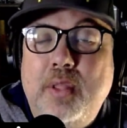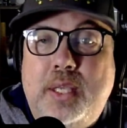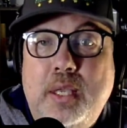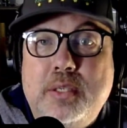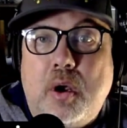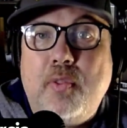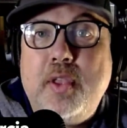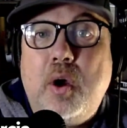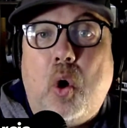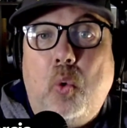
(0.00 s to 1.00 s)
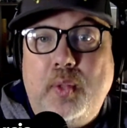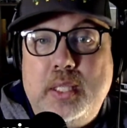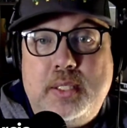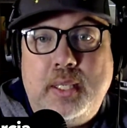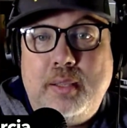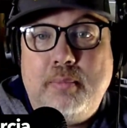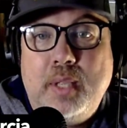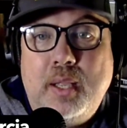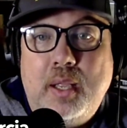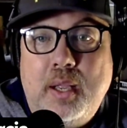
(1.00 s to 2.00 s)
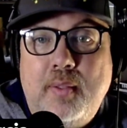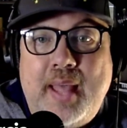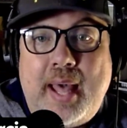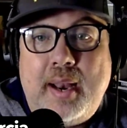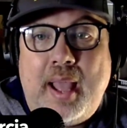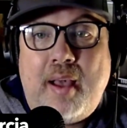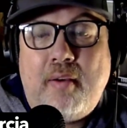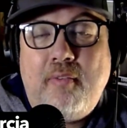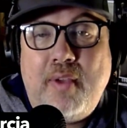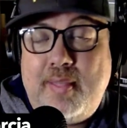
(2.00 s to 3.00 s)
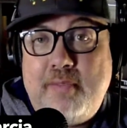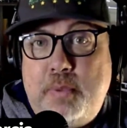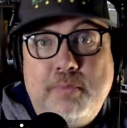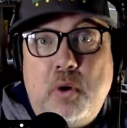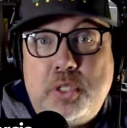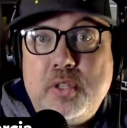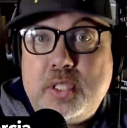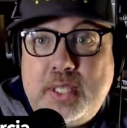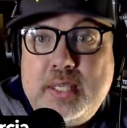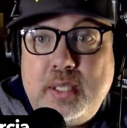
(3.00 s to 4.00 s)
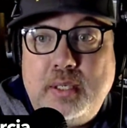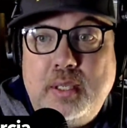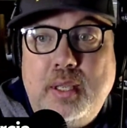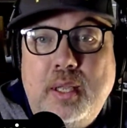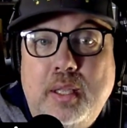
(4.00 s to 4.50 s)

The Kings are the only team that have, and they've been most of the season,